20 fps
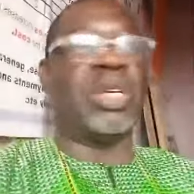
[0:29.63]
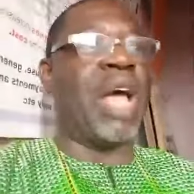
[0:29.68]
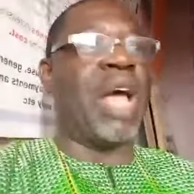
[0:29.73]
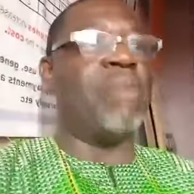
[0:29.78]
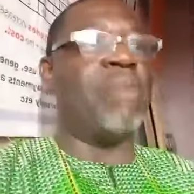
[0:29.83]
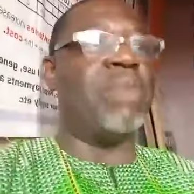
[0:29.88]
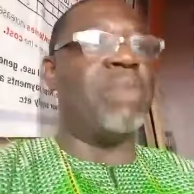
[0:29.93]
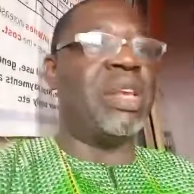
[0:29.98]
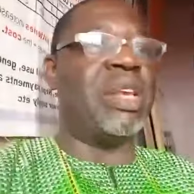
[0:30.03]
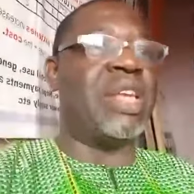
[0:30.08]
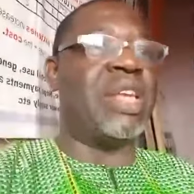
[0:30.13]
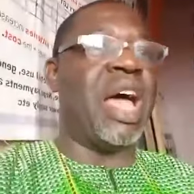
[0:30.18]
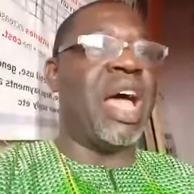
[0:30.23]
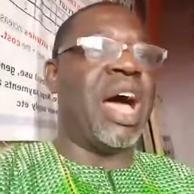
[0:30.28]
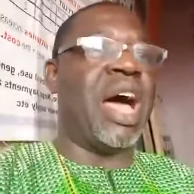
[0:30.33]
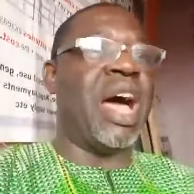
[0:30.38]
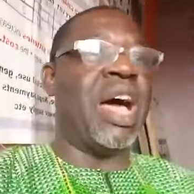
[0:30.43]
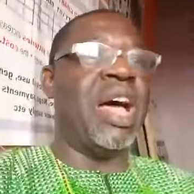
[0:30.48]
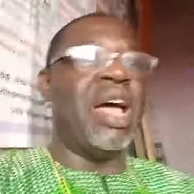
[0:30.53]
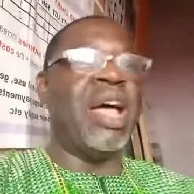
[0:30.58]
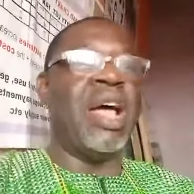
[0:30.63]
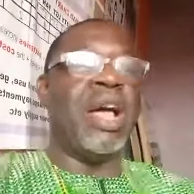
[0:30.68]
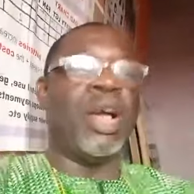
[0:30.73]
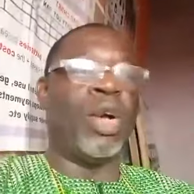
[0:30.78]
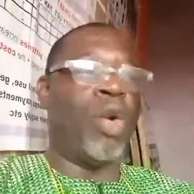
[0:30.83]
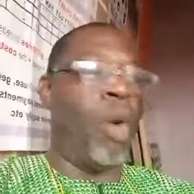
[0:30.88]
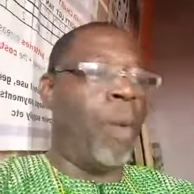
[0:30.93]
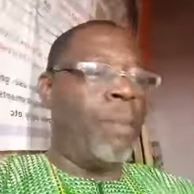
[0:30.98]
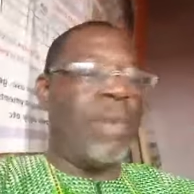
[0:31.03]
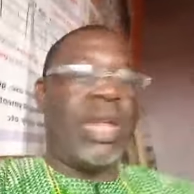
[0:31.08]
media
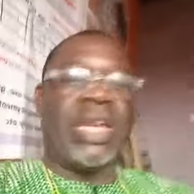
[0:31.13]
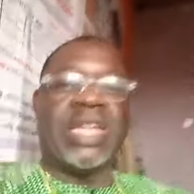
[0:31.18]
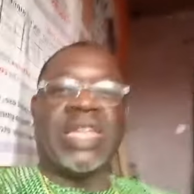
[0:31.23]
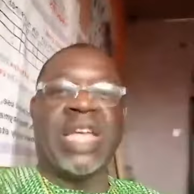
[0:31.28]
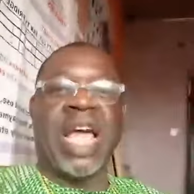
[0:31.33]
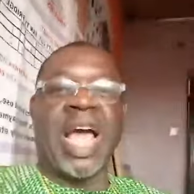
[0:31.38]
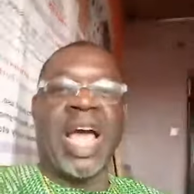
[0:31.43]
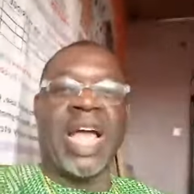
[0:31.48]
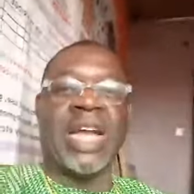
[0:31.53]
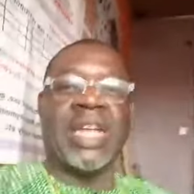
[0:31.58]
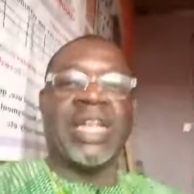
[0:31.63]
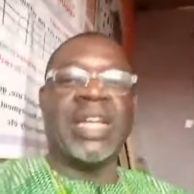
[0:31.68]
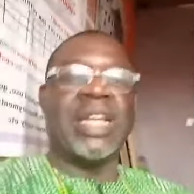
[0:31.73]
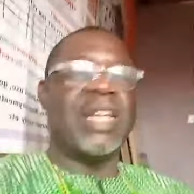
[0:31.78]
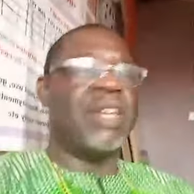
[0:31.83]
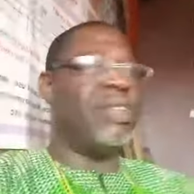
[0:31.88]
comedian.